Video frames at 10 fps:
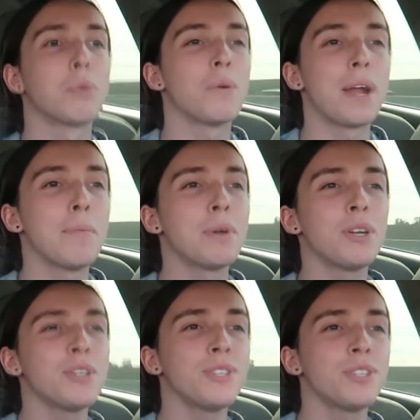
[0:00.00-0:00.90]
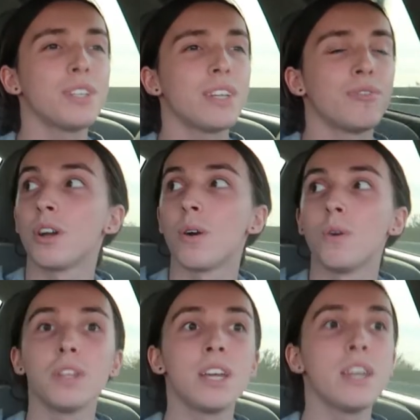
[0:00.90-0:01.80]
parameters. They're
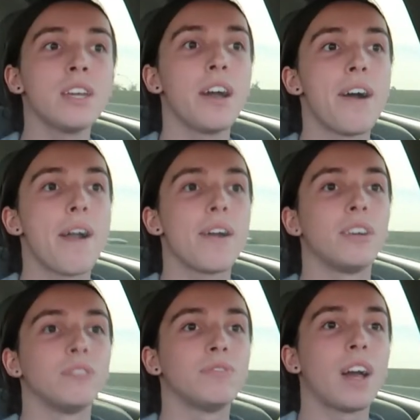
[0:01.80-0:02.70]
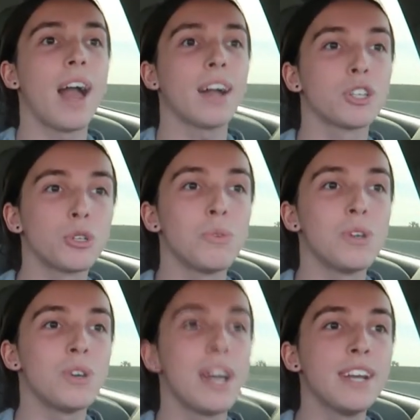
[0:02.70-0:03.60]
only
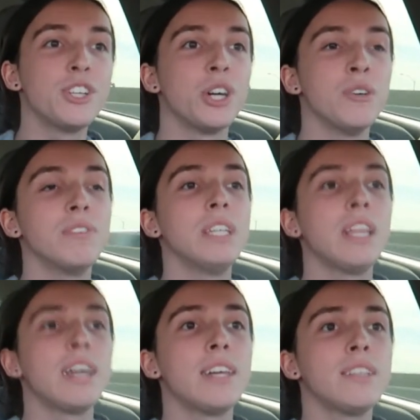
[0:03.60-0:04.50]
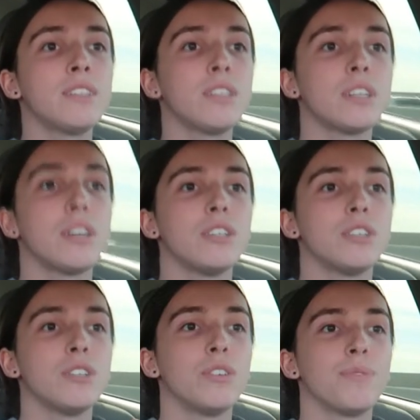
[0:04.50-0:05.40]
actual HOV lanes
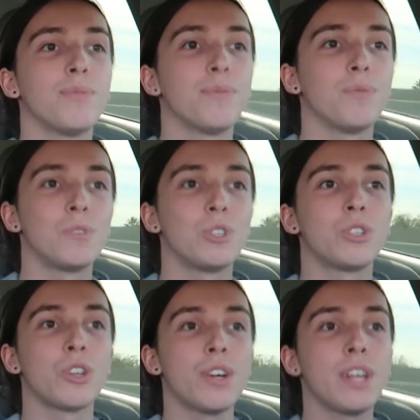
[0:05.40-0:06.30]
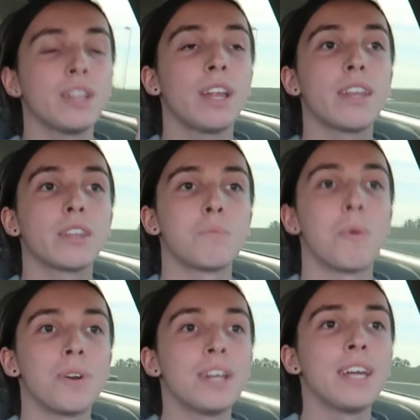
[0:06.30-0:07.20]
during like the
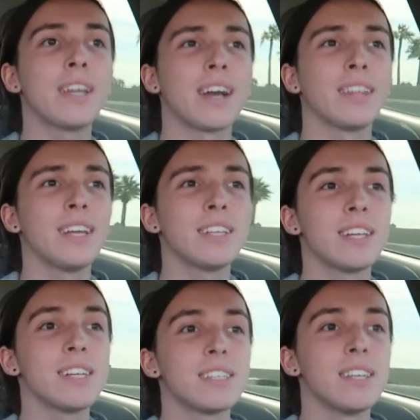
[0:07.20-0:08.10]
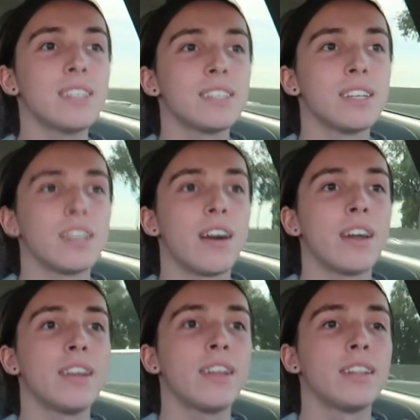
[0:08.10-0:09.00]
morning. I think it's like 6 to
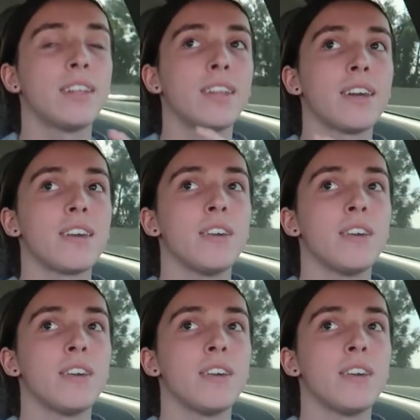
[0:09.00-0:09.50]
9, and then like